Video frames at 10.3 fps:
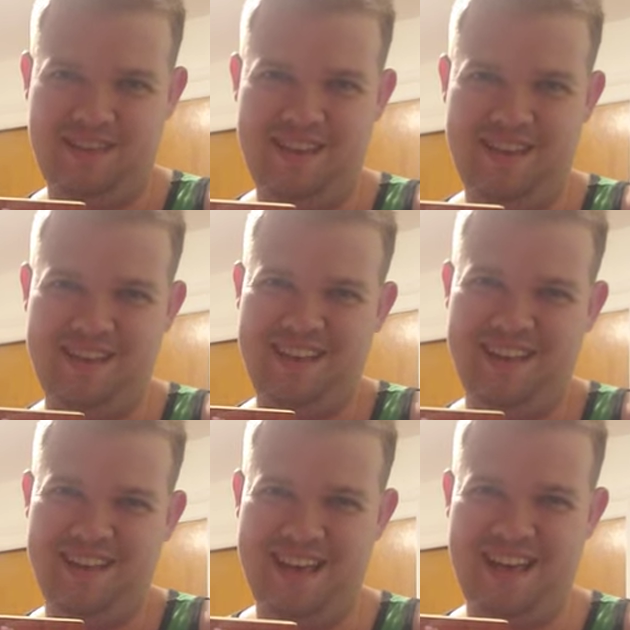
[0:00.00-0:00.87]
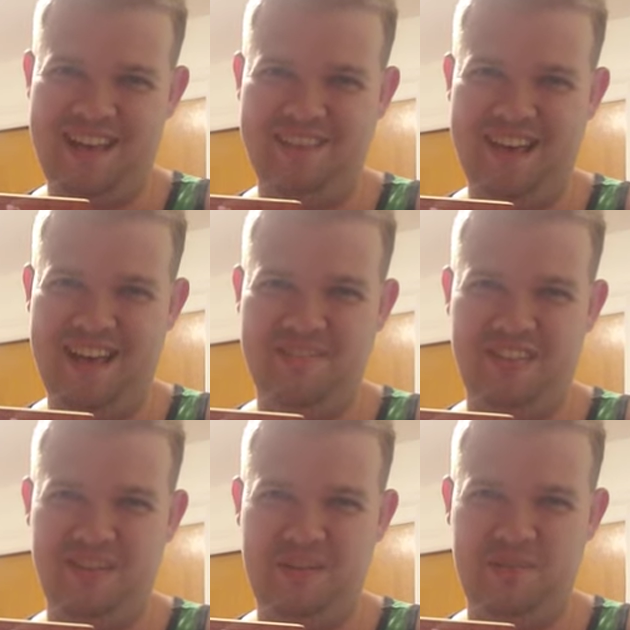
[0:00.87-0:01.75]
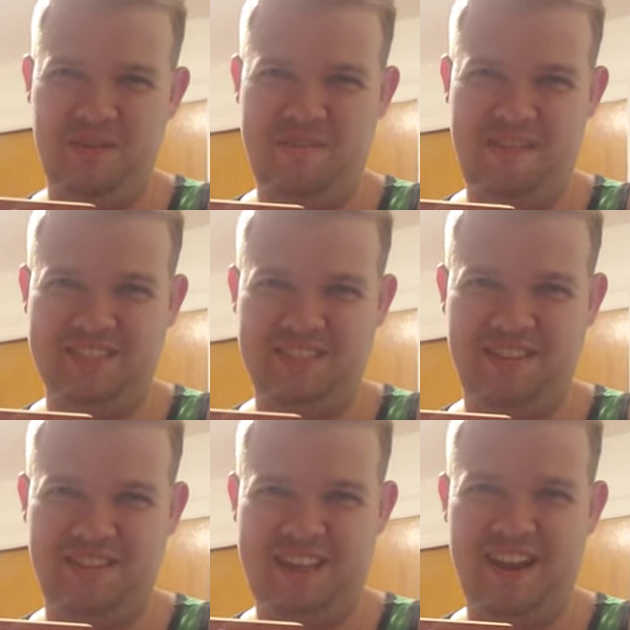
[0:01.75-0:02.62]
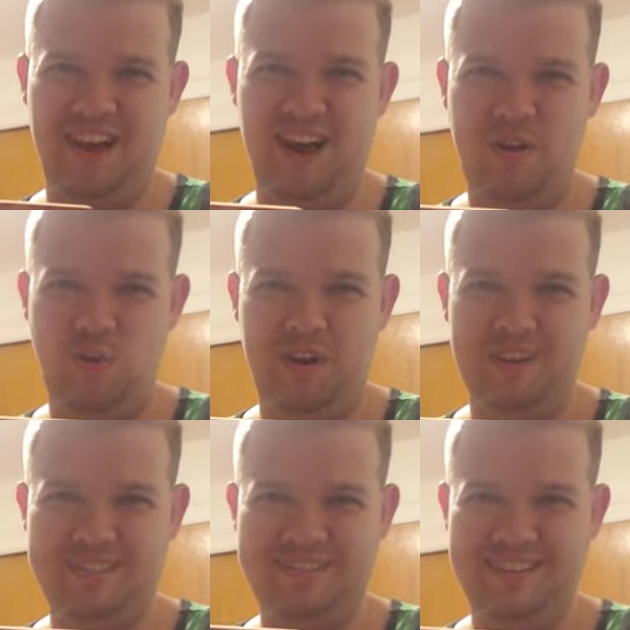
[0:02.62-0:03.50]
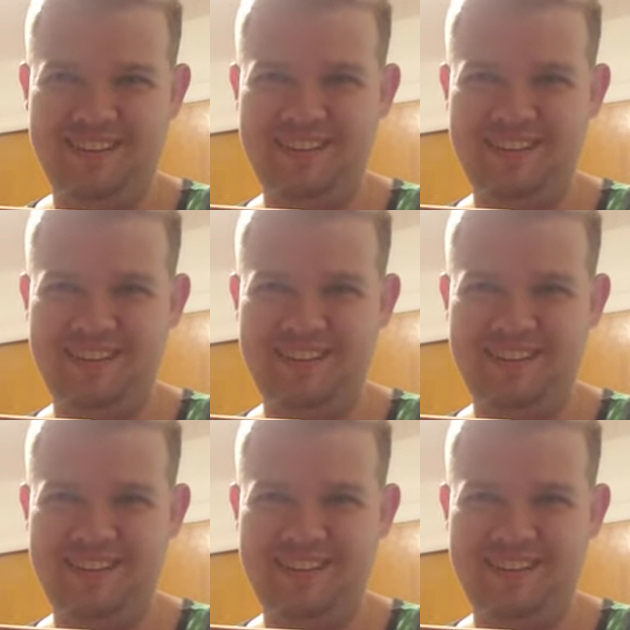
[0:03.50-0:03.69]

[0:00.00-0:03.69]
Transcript: and, and a lot and a lot of other professors at Hogwarts